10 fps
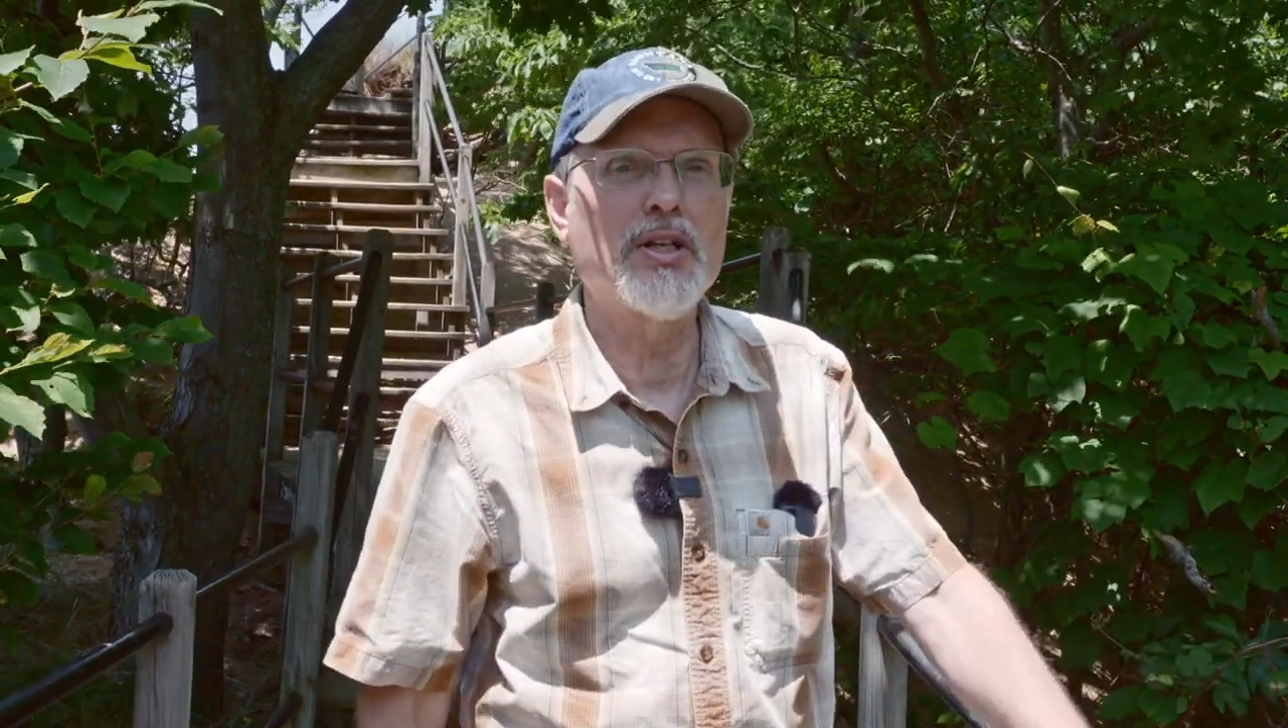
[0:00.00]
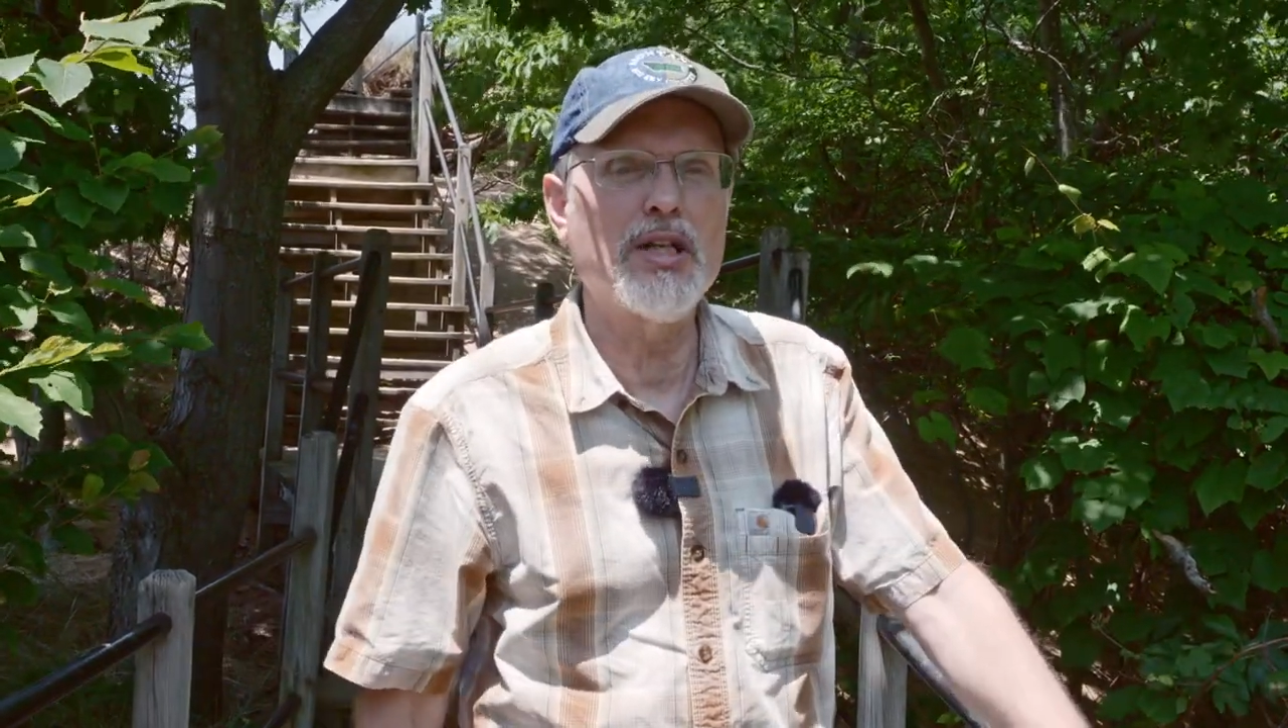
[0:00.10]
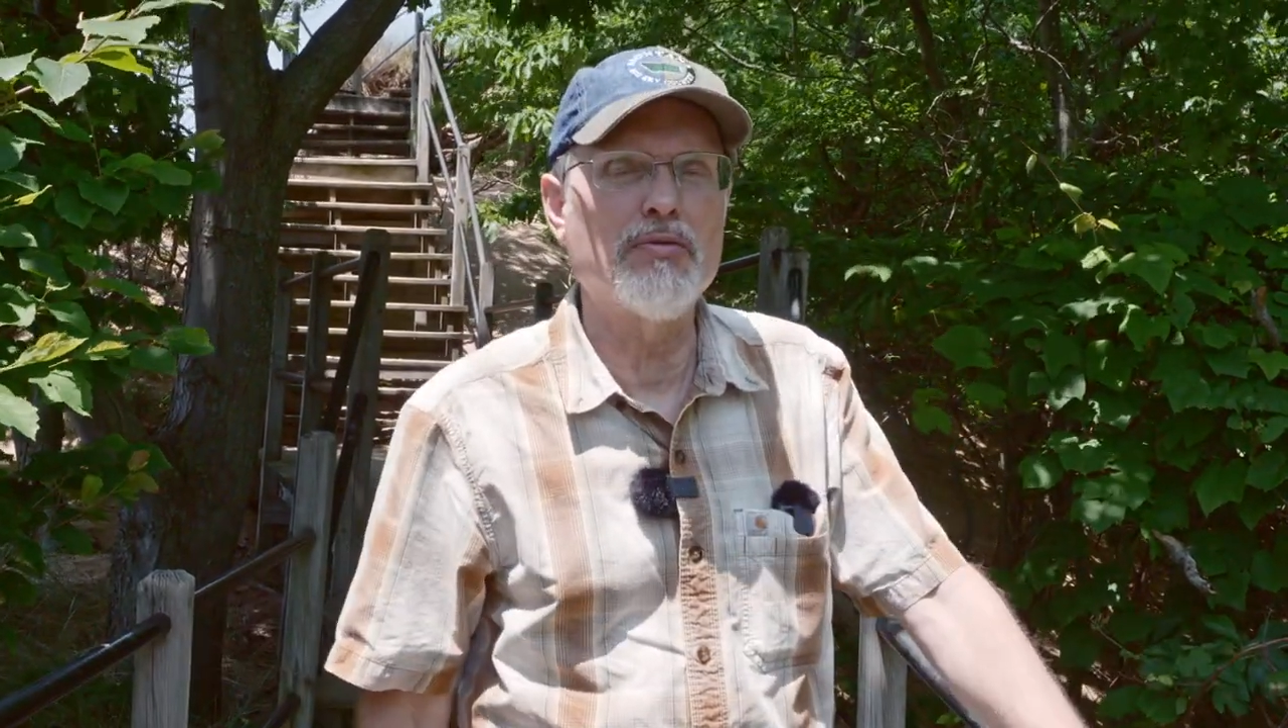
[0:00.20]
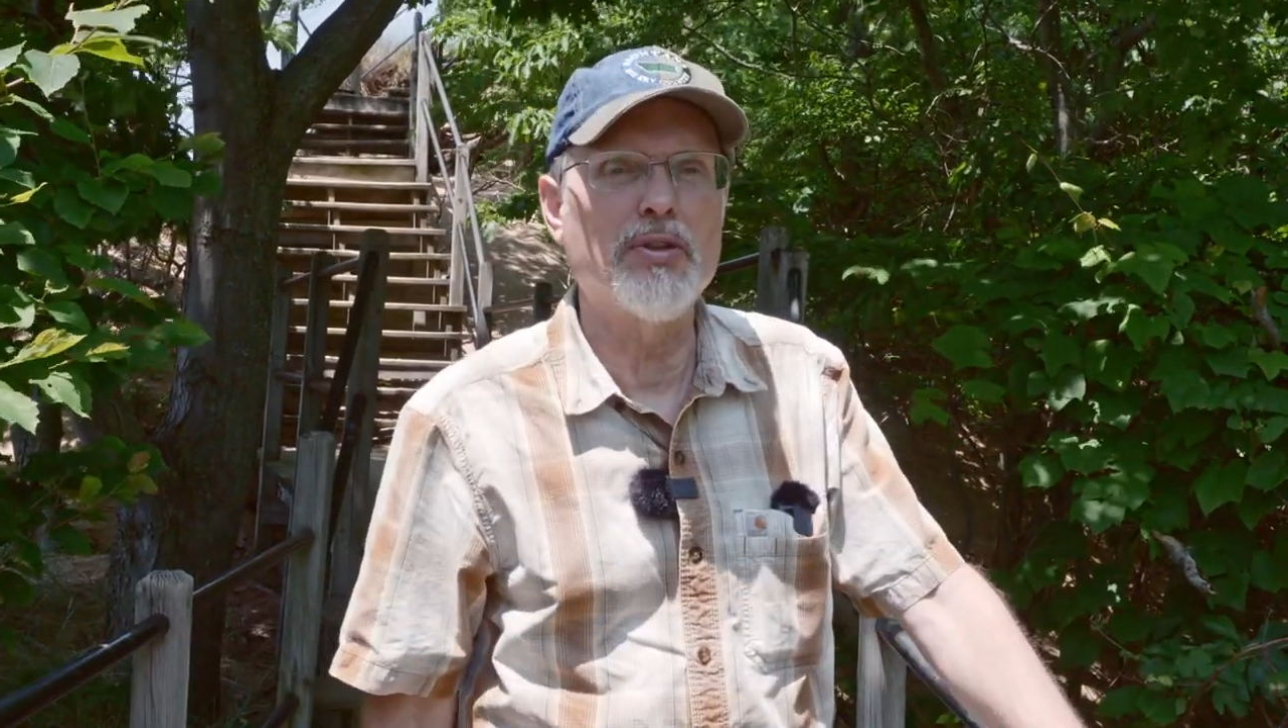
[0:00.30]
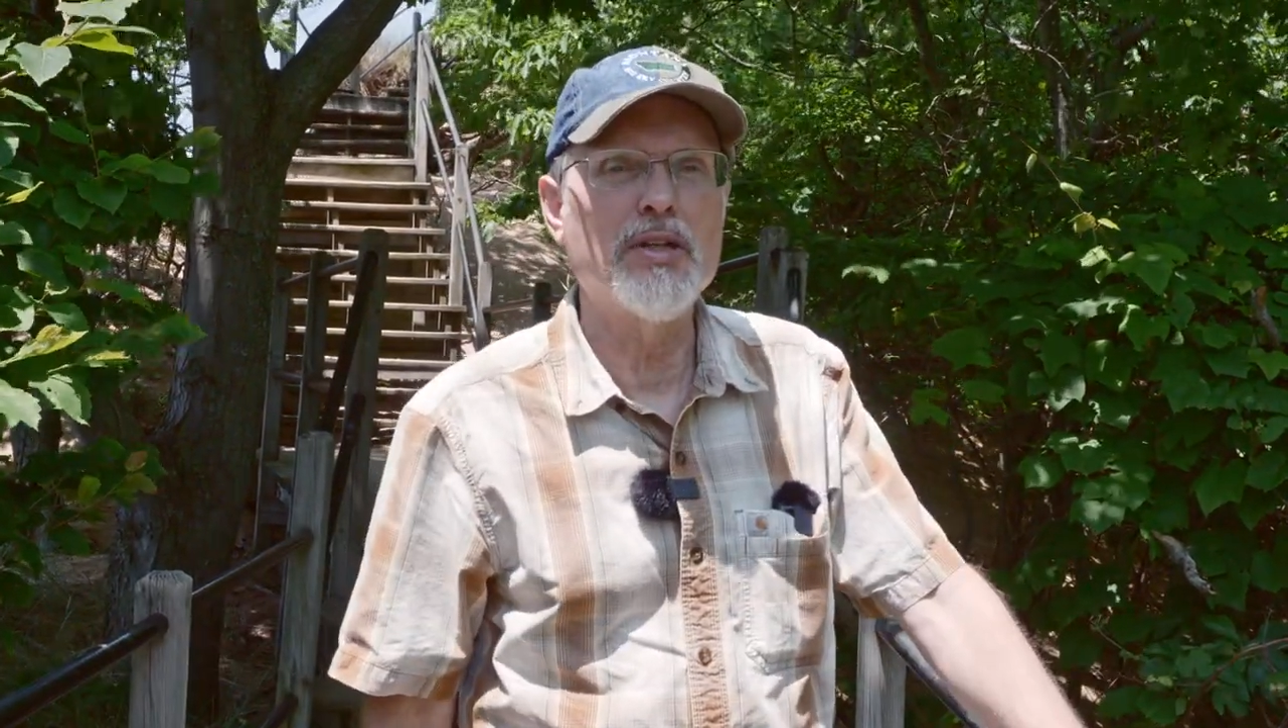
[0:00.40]
and
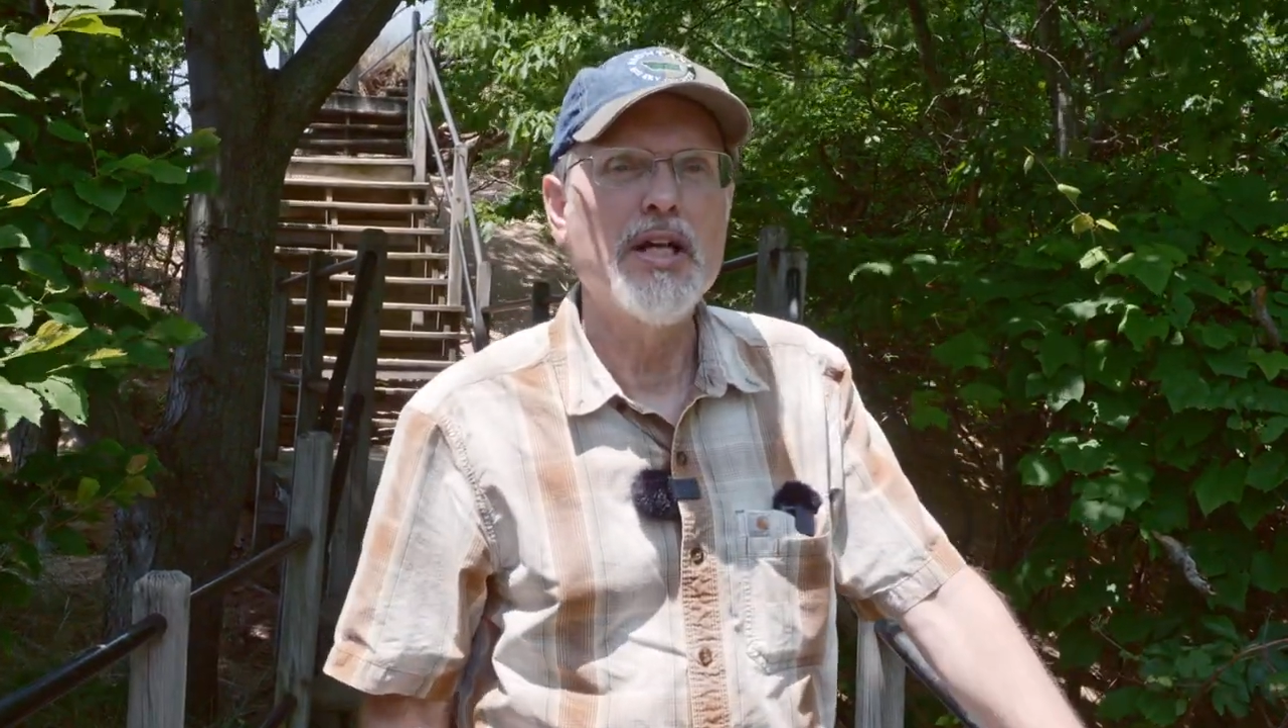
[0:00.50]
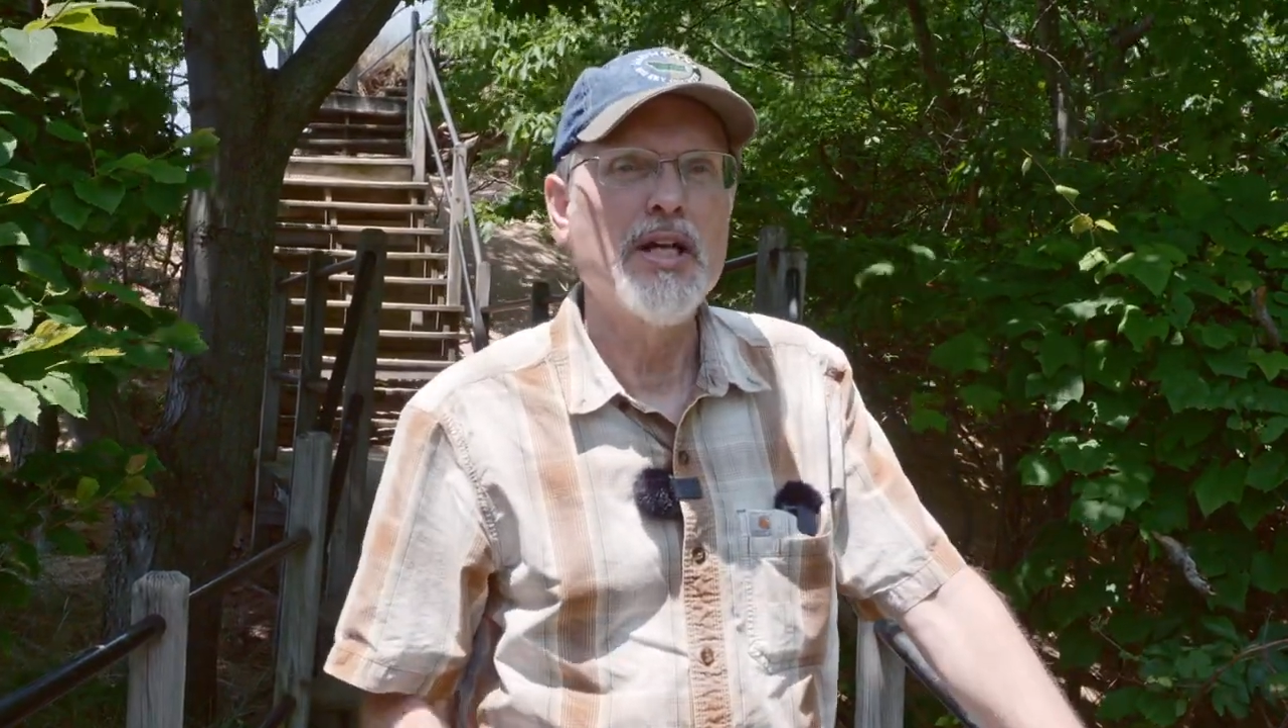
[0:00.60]
evil.